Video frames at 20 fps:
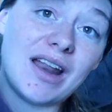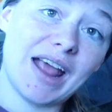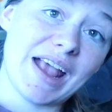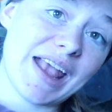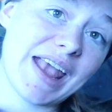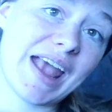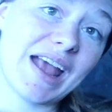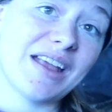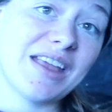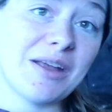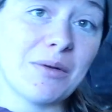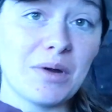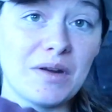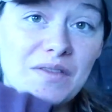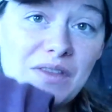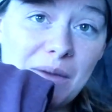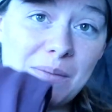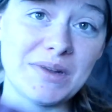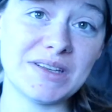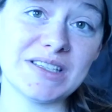and I can't get rid
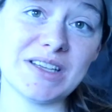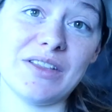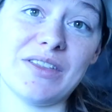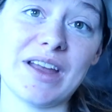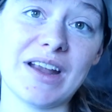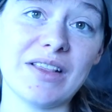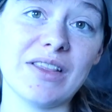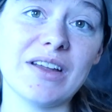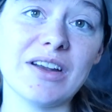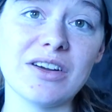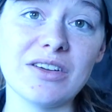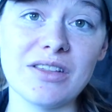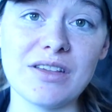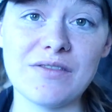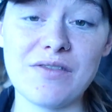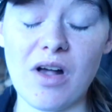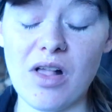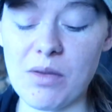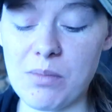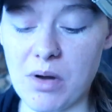of them until they
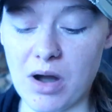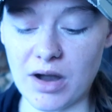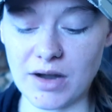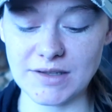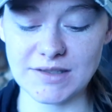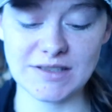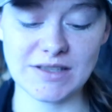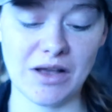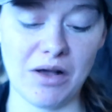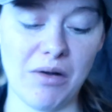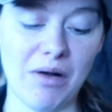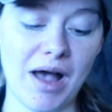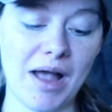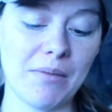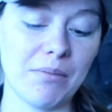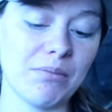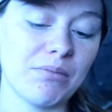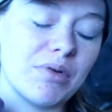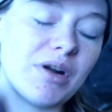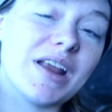literally fall apart. So
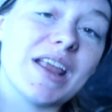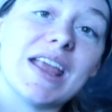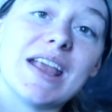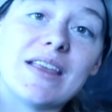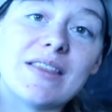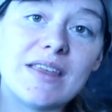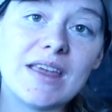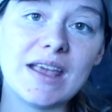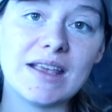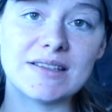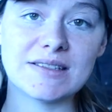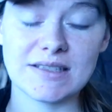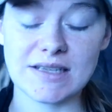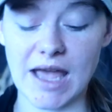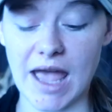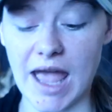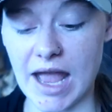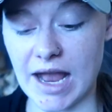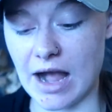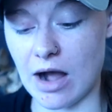I'm bringing these
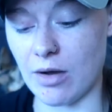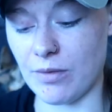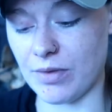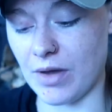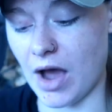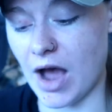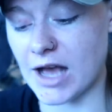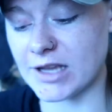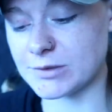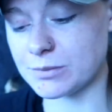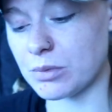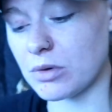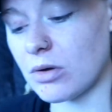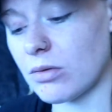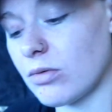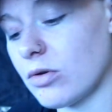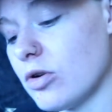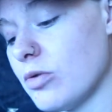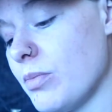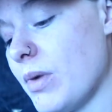to hang out in the
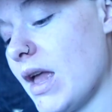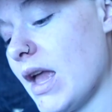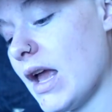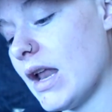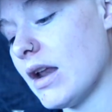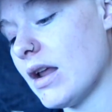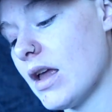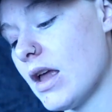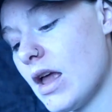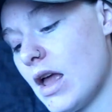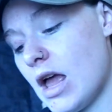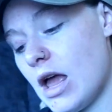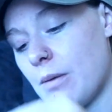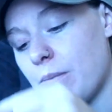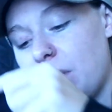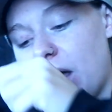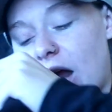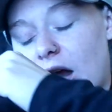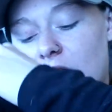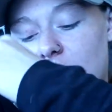hospital room in
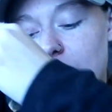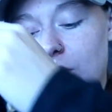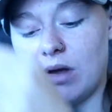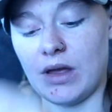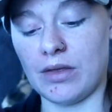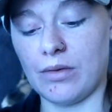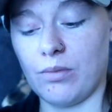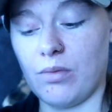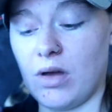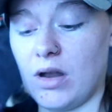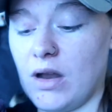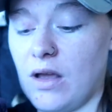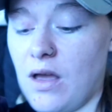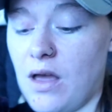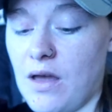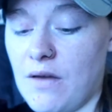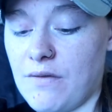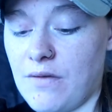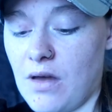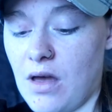paired with one
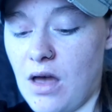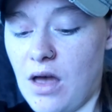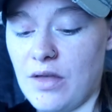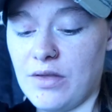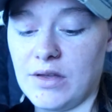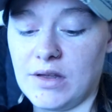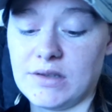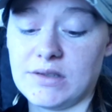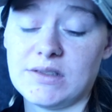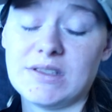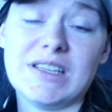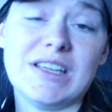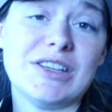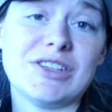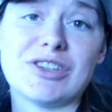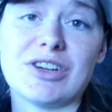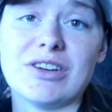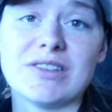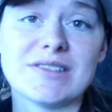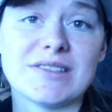of uh, the
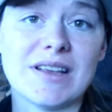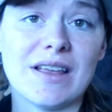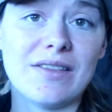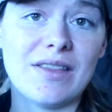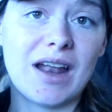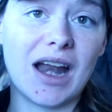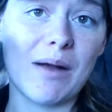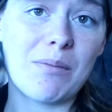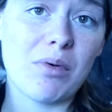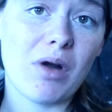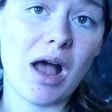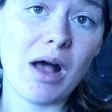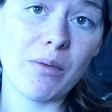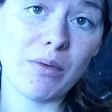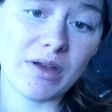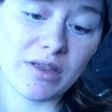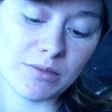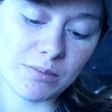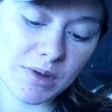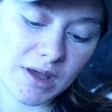t-shirts that I brought
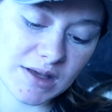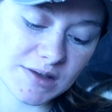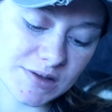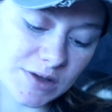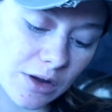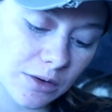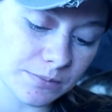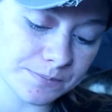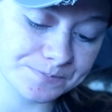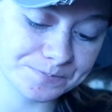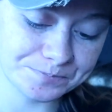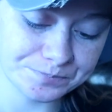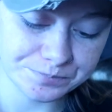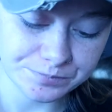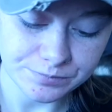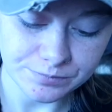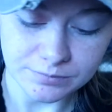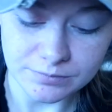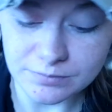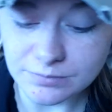with me. So
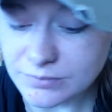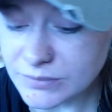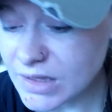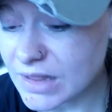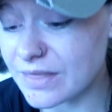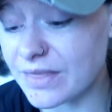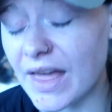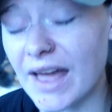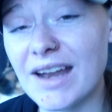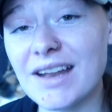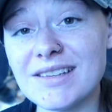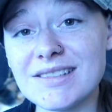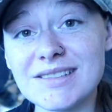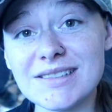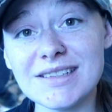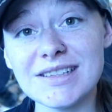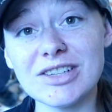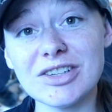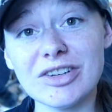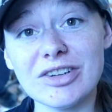that is
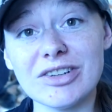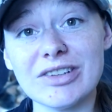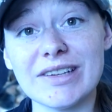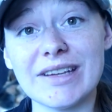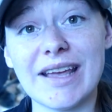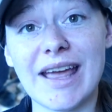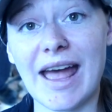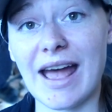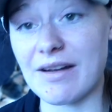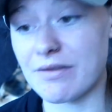literally